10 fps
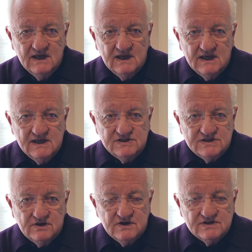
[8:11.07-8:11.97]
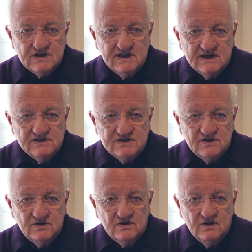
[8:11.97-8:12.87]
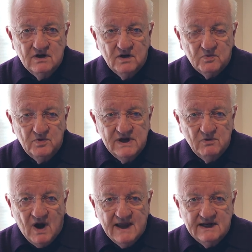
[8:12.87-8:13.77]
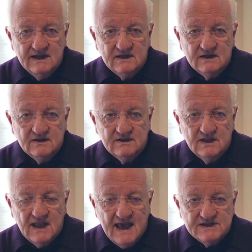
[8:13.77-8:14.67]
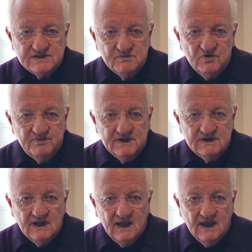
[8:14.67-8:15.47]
he seriously considered rewriting the last movement